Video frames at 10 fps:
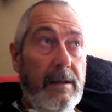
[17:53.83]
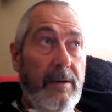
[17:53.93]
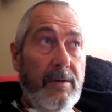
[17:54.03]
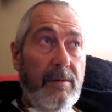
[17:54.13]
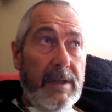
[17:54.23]

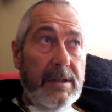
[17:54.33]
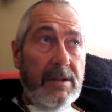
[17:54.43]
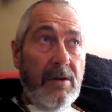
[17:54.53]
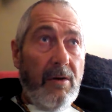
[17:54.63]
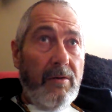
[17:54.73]
Otherwise,
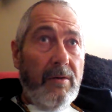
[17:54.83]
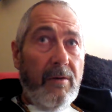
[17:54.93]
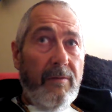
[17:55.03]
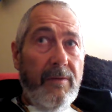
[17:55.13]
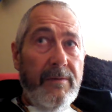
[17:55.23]
none
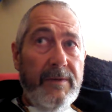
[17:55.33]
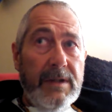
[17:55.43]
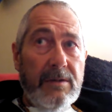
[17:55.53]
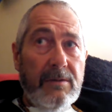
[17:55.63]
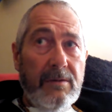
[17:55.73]
of the
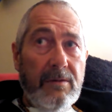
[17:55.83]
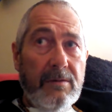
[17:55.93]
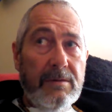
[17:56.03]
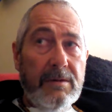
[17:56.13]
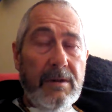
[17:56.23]
physical
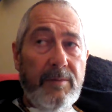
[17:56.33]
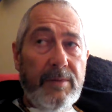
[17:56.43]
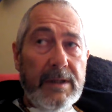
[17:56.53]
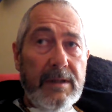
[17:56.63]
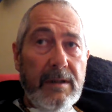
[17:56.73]
laws that are
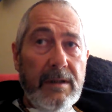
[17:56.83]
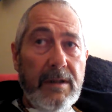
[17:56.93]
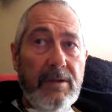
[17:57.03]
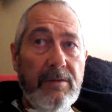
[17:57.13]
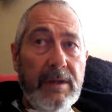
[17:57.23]
presently
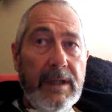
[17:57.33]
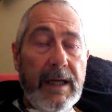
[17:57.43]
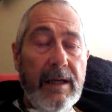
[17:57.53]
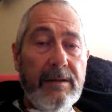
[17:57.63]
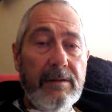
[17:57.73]
known
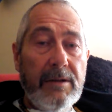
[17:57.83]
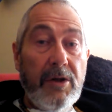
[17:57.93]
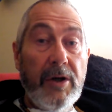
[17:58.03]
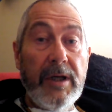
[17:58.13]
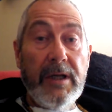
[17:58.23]
can
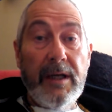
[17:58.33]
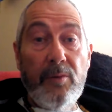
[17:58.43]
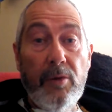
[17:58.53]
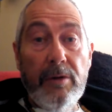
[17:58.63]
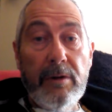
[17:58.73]
cohere and
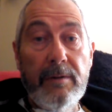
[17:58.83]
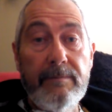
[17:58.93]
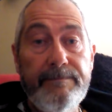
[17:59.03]
work.